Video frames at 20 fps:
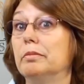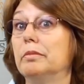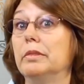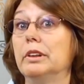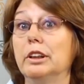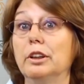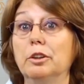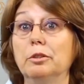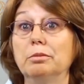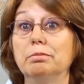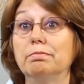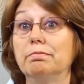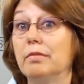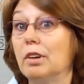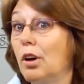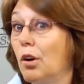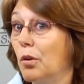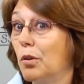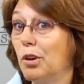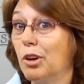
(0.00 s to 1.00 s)
you know,
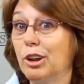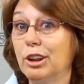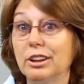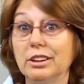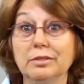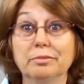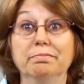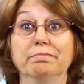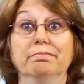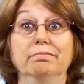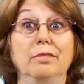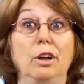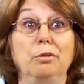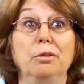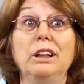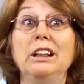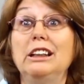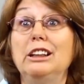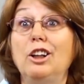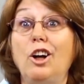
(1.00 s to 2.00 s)
or a
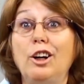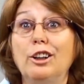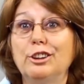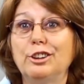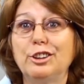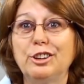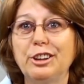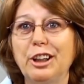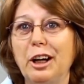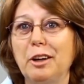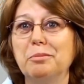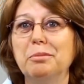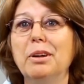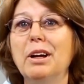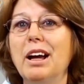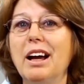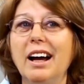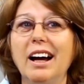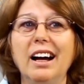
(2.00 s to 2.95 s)
really large job.